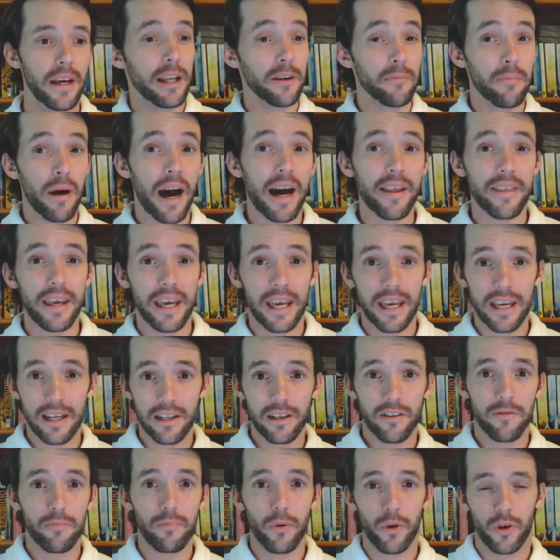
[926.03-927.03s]
And by the
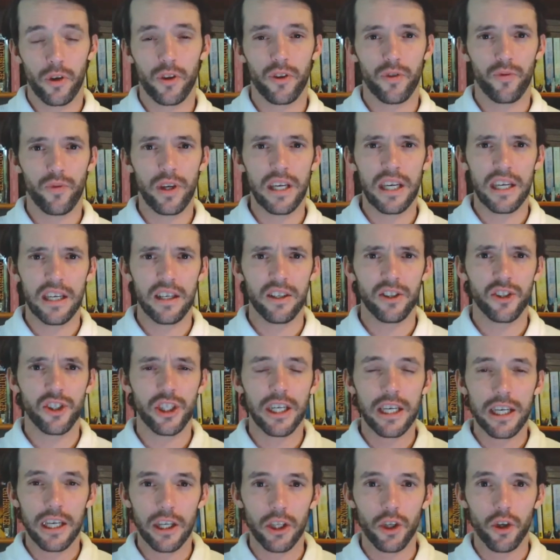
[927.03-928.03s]
end of book three,
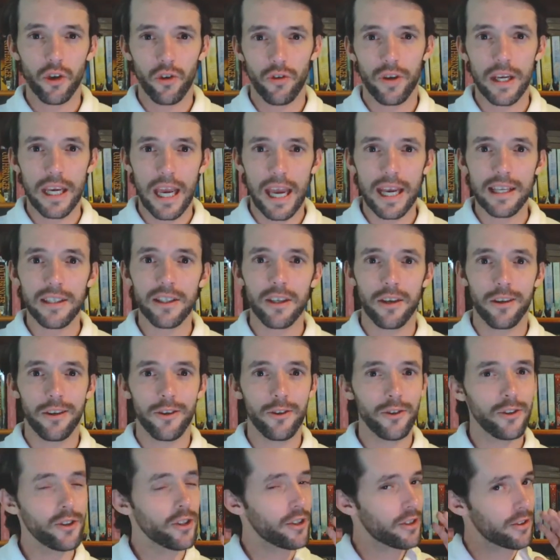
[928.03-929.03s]
she can create
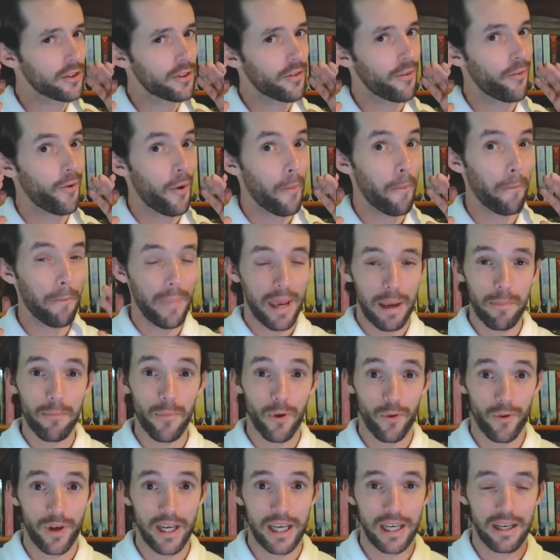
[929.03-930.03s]
illusions from
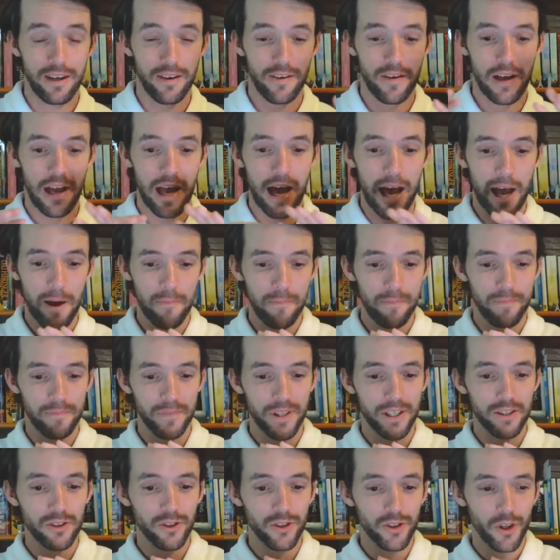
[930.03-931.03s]
memory.
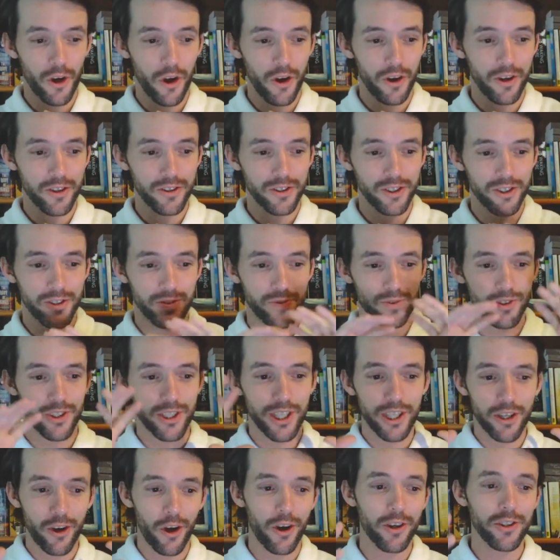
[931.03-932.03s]
Um, so she,
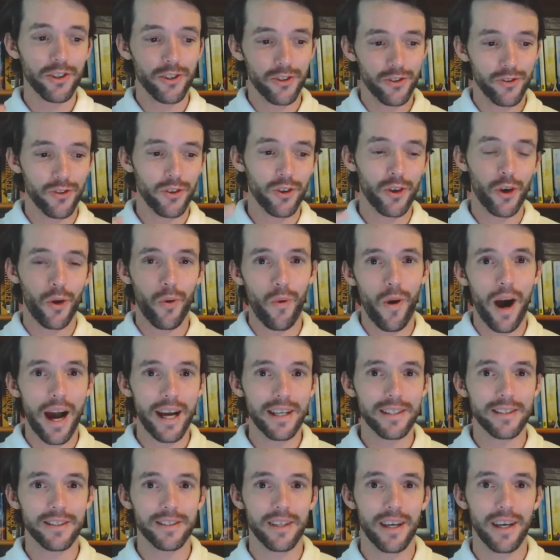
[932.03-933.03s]
she goes through
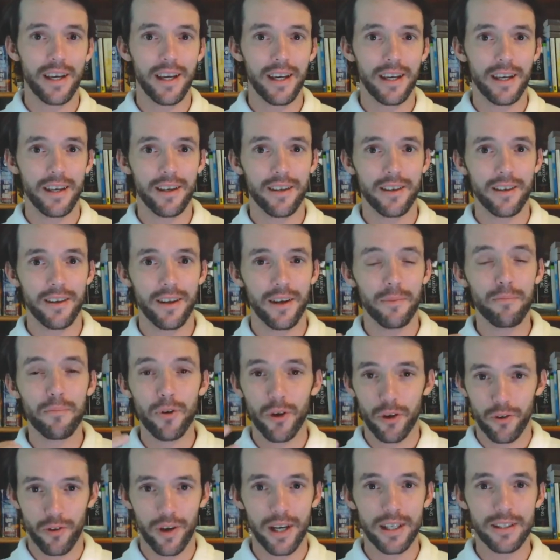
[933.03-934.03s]
quite a, a,
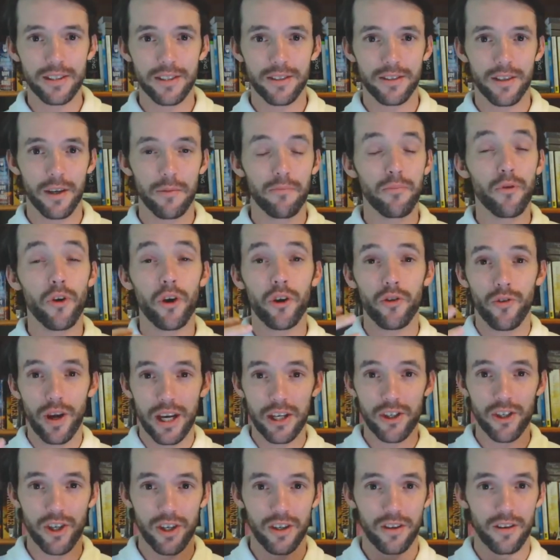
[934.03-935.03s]
progress, a
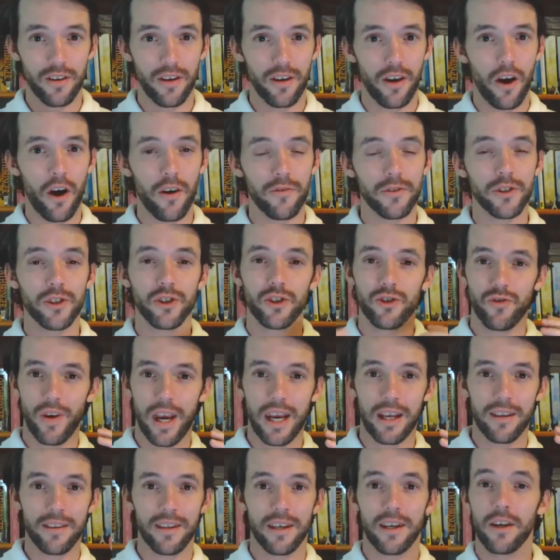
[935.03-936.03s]
progression of
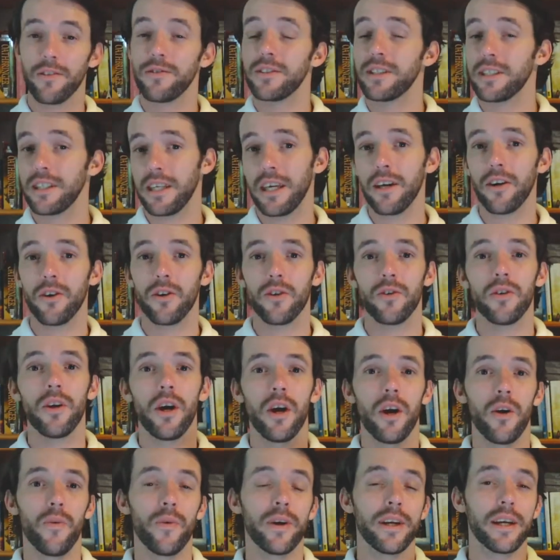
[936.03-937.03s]
strength and of skill
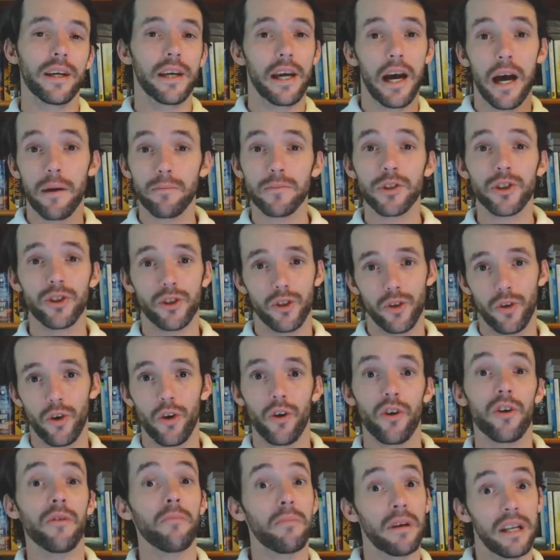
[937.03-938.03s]
when it comes to
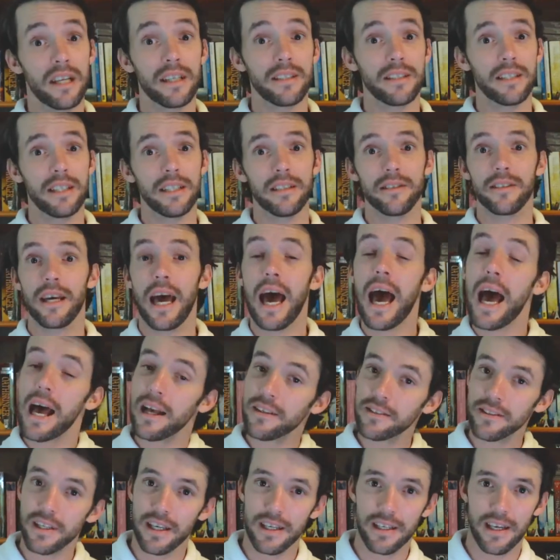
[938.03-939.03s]
her abilities
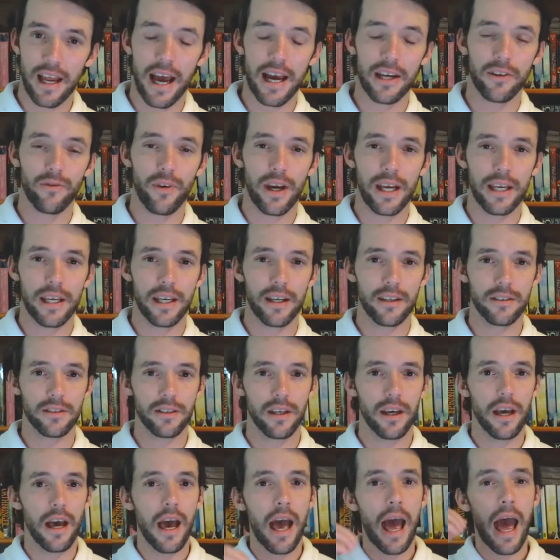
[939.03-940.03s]
as a Knight
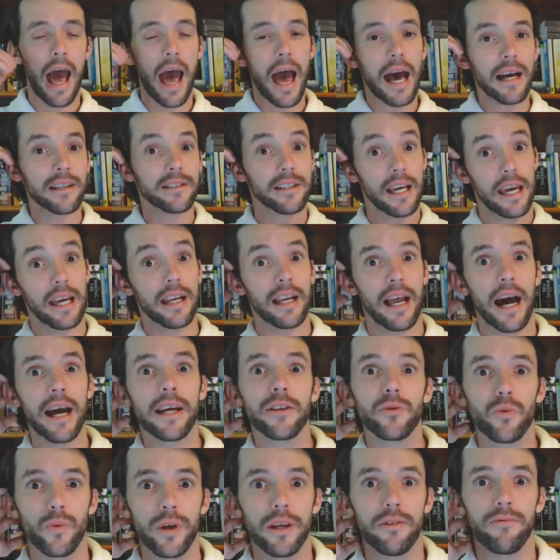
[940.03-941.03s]
Radiant, as a
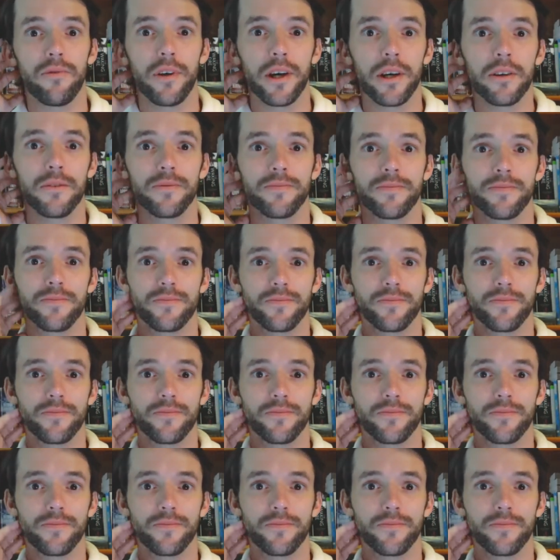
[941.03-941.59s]
Lightweaver.